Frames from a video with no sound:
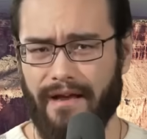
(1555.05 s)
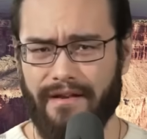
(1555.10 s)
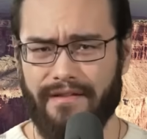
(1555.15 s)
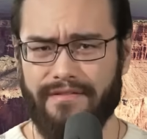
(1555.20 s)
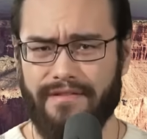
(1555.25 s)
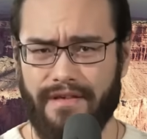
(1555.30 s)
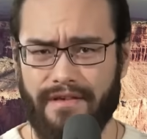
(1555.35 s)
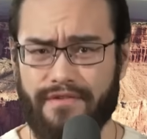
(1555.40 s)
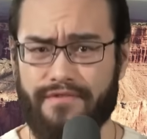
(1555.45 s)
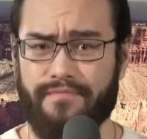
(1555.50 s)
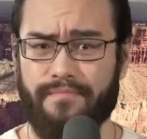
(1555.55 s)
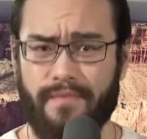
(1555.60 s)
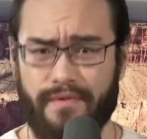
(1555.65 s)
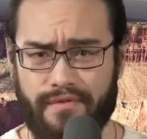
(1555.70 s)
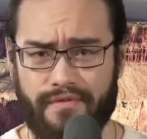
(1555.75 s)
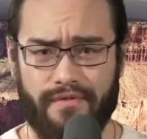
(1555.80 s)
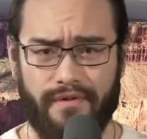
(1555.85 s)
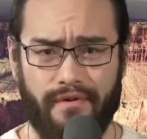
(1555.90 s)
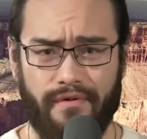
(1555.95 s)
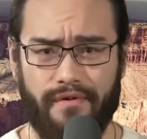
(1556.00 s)
did these
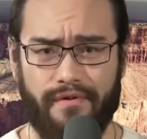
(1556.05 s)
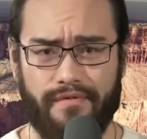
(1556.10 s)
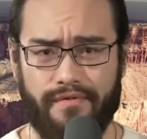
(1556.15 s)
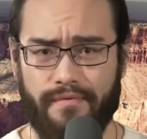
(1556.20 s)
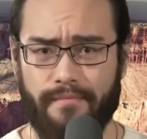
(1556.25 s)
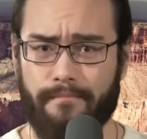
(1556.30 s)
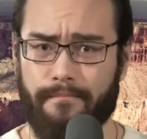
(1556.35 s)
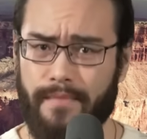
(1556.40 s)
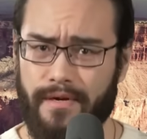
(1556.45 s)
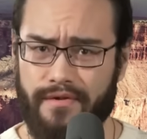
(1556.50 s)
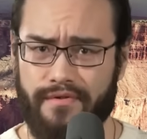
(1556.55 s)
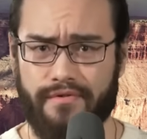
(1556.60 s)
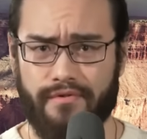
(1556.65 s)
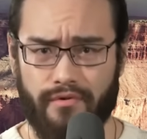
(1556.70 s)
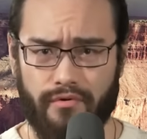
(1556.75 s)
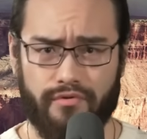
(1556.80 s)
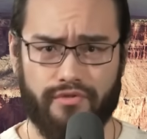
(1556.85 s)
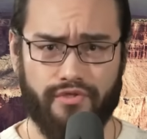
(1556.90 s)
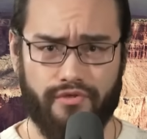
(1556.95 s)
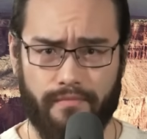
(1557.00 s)
mysterious mixed
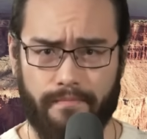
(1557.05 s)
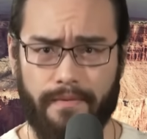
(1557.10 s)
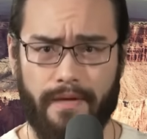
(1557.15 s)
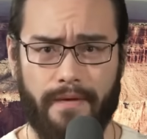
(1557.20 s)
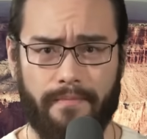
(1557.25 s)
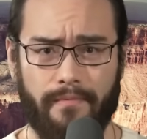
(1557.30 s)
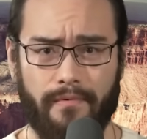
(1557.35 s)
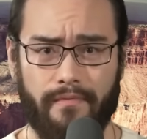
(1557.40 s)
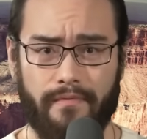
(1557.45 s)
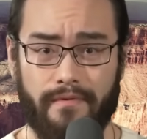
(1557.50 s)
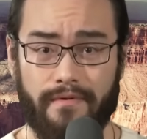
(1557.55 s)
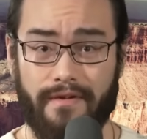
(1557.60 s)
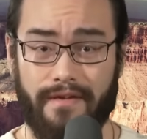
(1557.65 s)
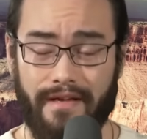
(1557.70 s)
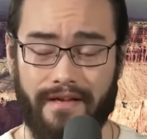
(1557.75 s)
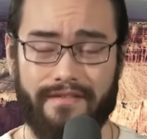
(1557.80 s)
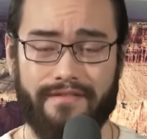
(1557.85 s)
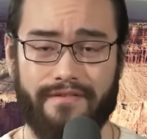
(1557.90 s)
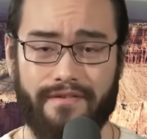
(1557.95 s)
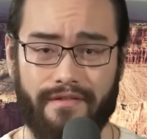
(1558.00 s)
culture people
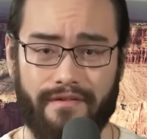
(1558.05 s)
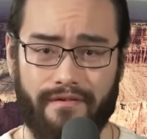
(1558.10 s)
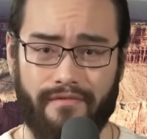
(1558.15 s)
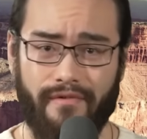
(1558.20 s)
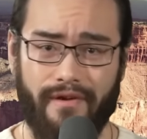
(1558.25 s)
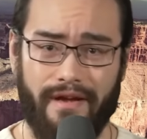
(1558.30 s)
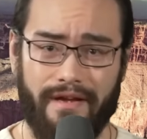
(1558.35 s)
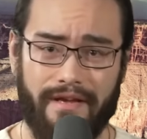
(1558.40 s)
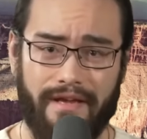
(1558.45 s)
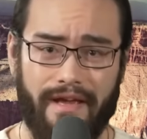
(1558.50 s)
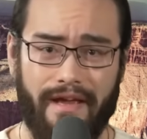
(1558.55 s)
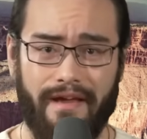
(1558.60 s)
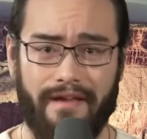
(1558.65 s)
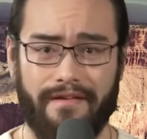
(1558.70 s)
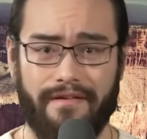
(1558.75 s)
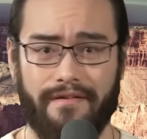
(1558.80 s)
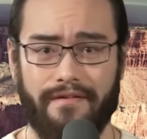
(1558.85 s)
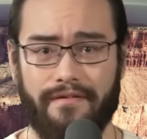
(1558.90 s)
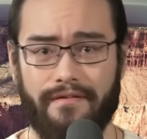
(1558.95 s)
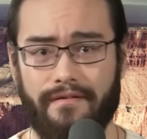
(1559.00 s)
get to the Grand
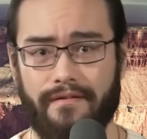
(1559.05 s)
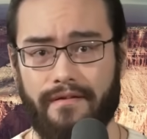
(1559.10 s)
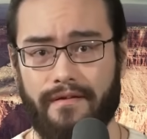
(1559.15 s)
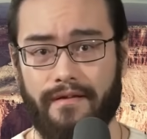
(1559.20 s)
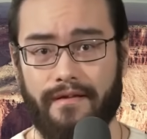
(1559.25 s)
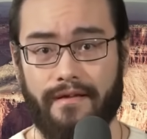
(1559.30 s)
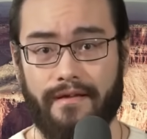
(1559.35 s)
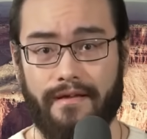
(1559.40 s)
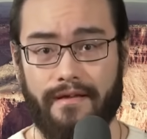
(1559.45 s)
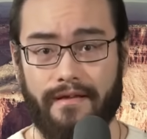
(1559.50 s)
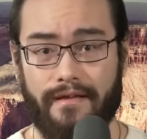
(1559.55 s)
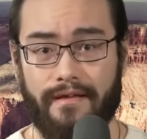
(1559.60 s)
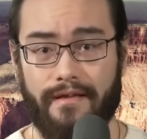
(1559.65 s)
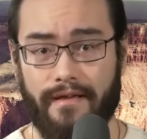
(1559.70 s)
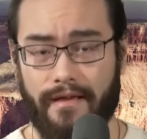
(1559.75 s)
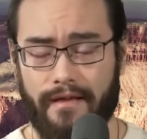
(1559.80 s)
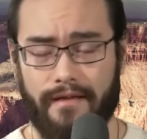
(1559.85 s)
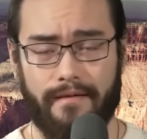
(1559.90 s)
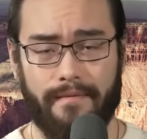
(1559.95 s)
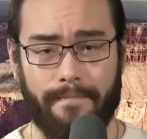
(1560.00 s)
Canyon?
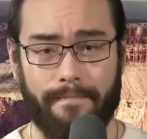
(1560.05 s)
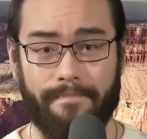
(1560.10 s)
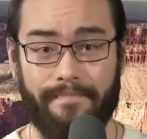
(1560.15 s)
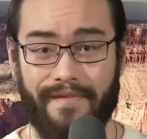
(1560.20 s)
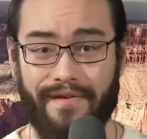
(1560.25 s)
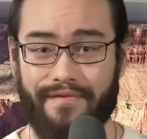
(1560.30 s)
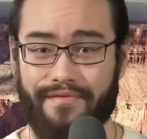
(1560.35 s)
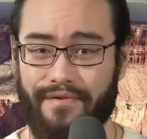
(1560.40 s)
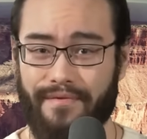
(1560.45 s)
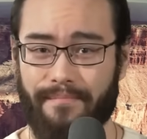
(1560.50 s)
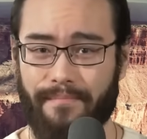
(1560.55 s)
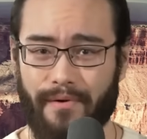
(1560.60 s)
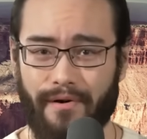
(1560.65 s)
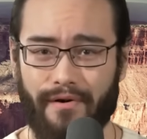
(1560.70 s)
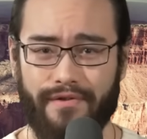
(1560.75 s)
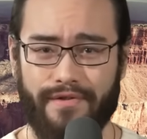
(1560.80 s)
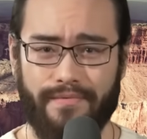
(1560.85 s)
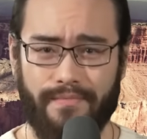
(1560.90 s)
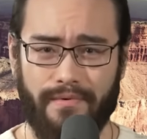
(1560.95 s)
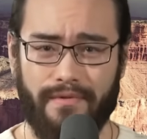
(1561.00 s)
And is it
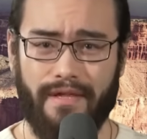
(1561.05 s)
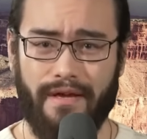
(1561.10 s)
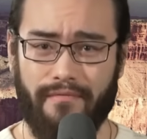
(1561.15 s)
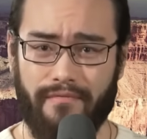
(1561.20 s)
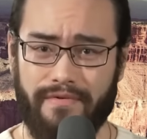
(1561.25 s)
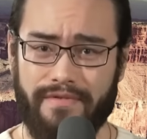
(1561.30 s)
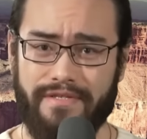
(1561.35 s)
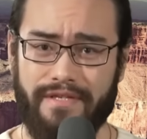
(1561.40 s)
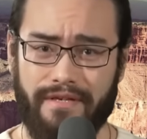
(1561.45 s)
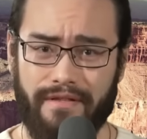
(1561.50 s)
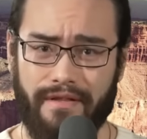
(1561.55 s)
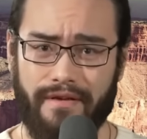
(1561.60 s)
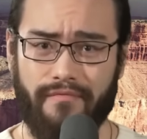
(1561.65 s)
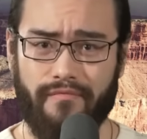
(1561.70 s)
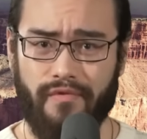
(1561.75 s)
possible that we're dealing